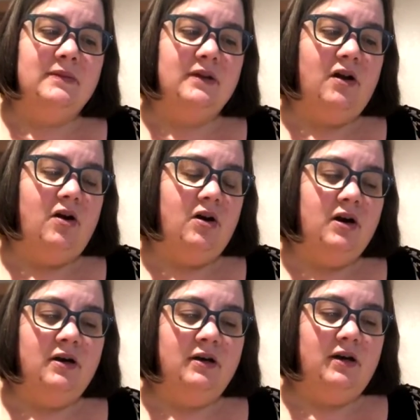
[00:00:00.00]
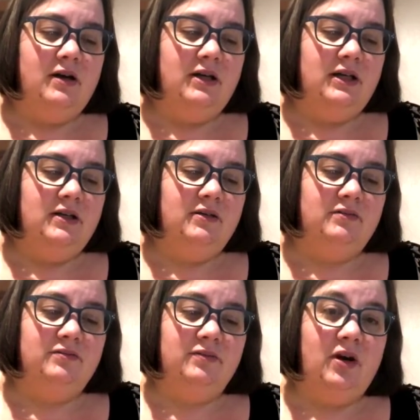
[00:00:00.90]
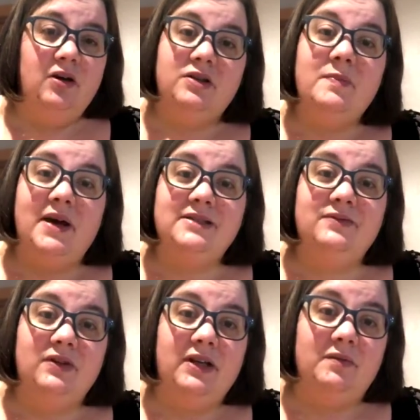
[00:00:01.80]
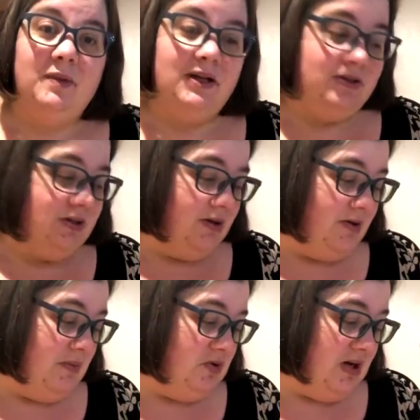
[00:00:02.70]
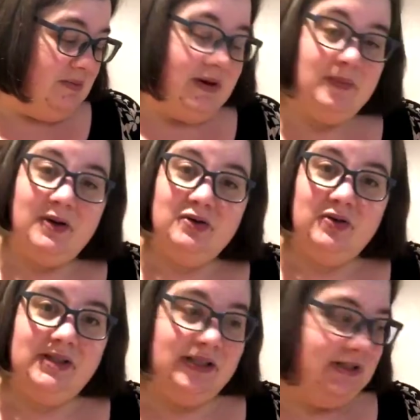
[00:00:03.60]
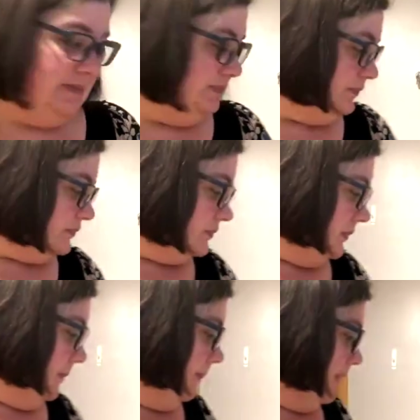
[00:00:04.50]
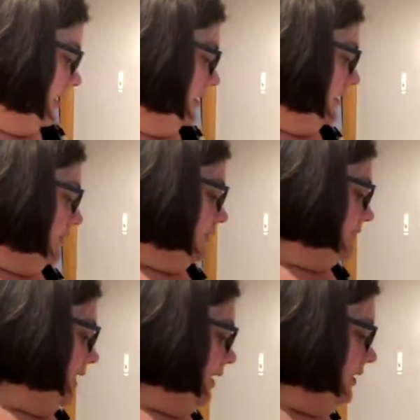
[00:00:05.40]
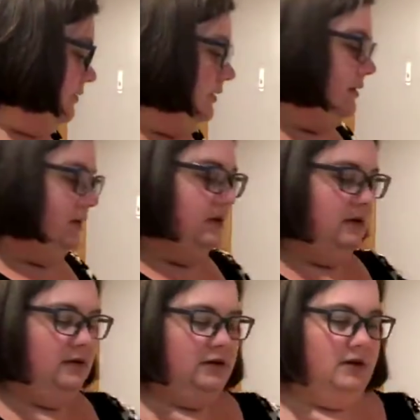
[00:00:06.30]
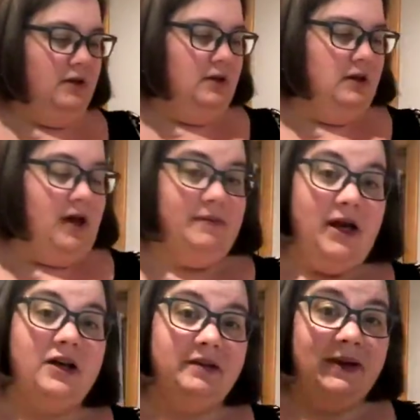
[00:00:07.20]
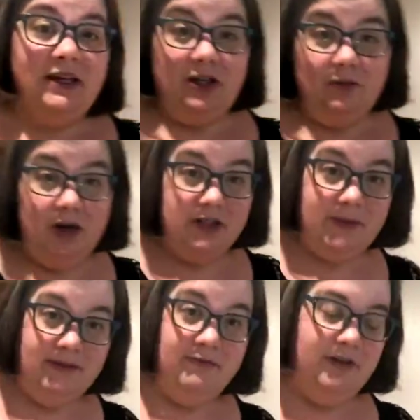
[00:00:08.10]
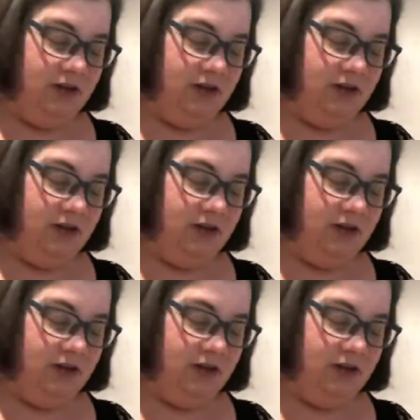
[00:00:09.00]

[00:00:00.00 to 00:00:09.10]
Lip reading: are, aren't the best for them, and so I'm trying to make better choices. So I'm not going to make you watch me fill